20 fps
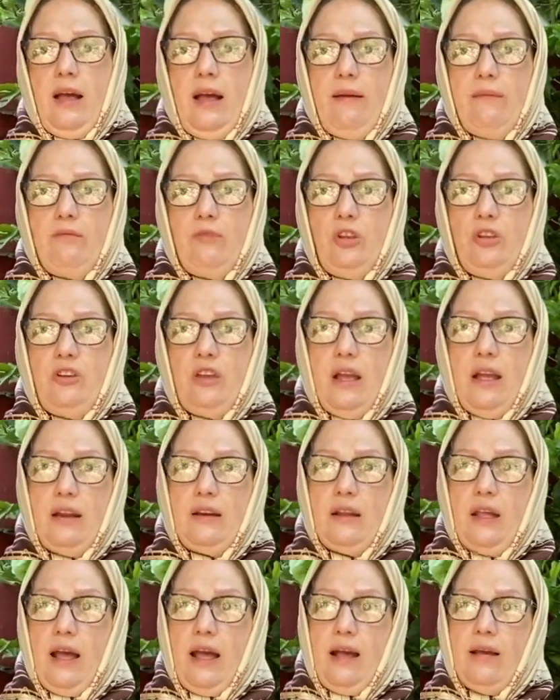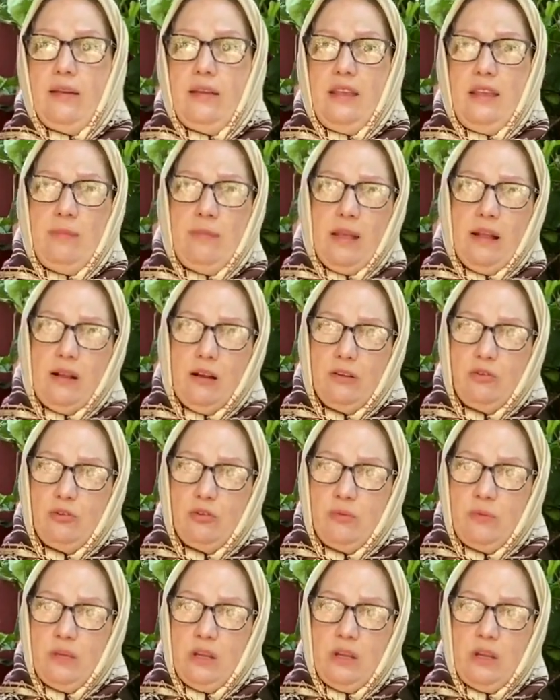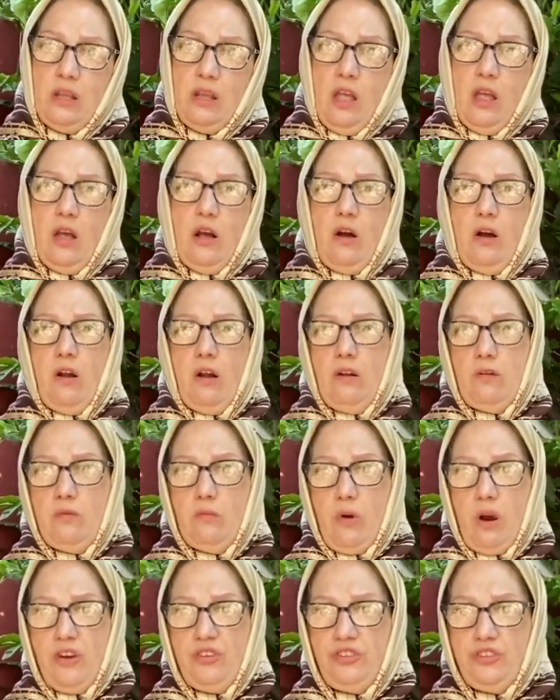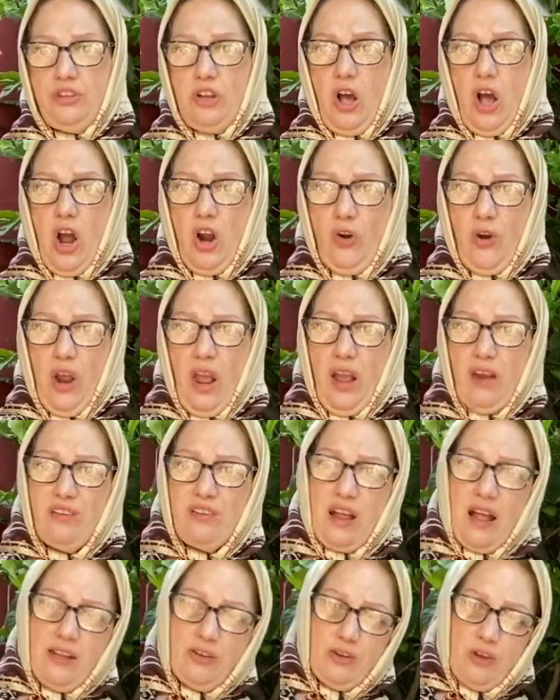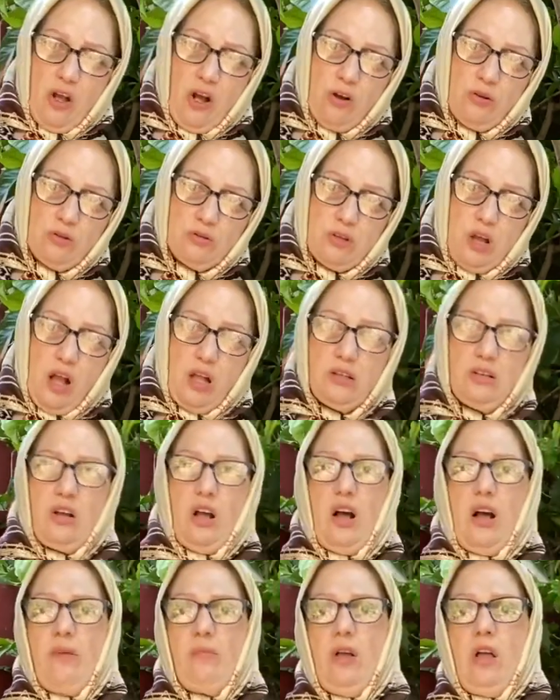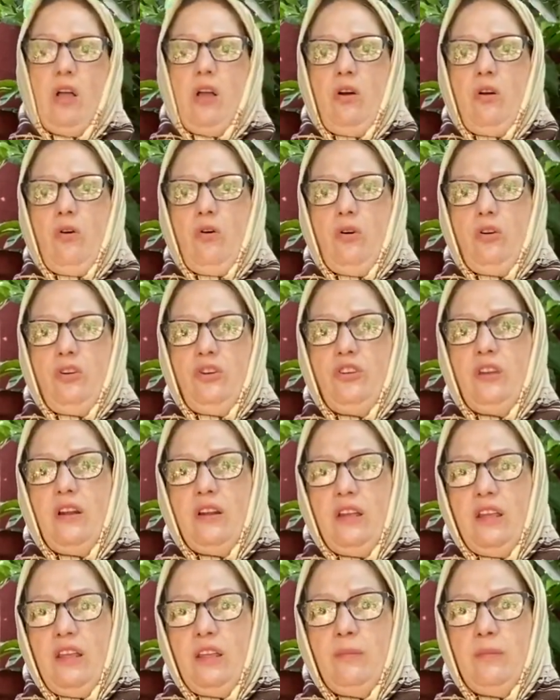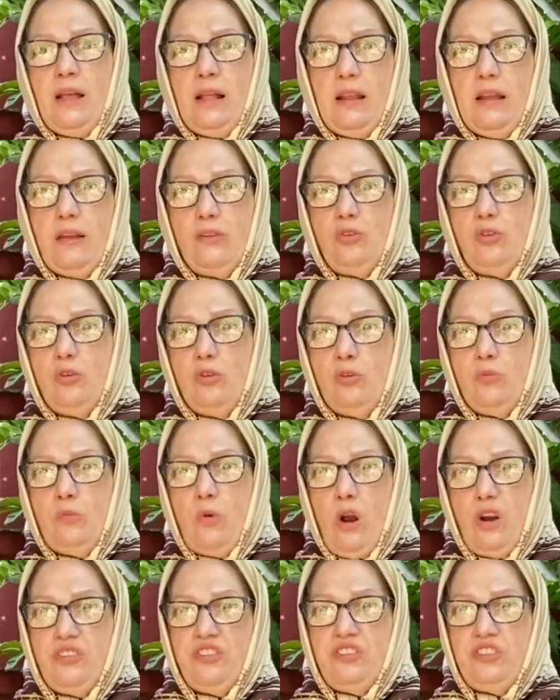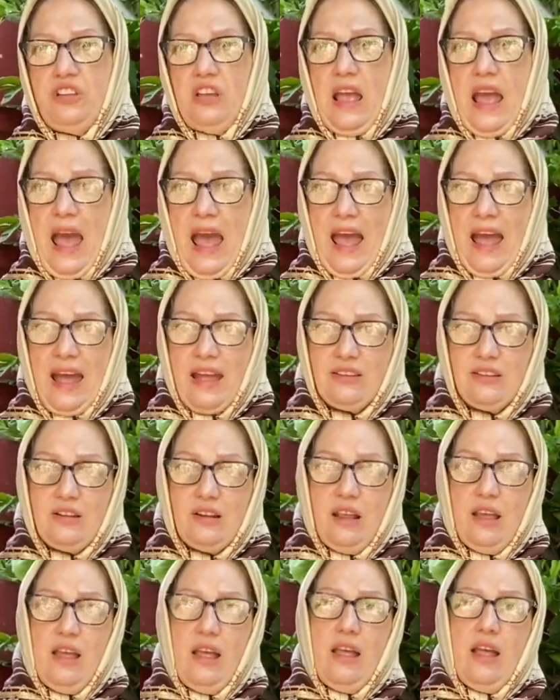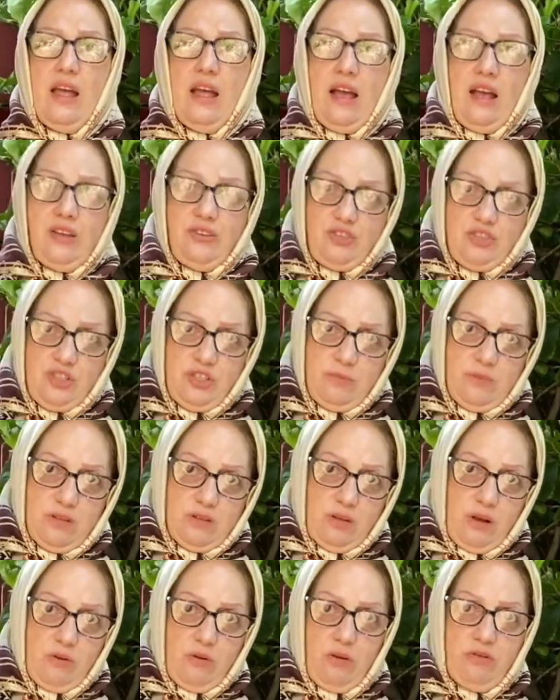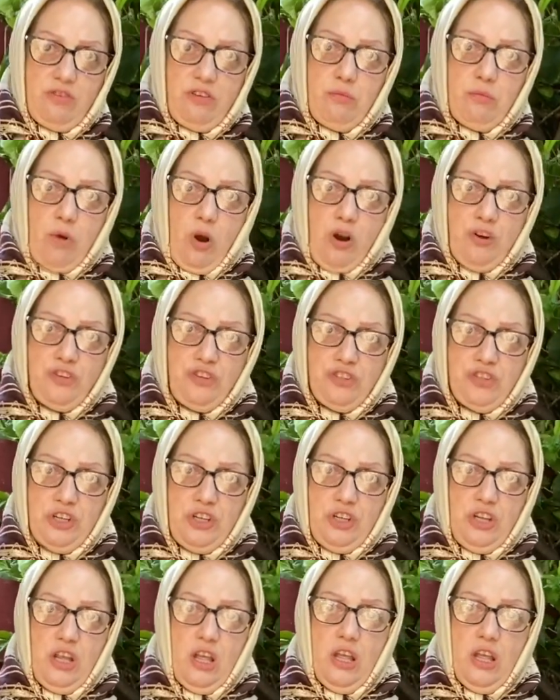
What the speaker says: you can email it to me on marcyrx@yahoo.com, or you can email it to marcyadl@gmail.com. So Marcy,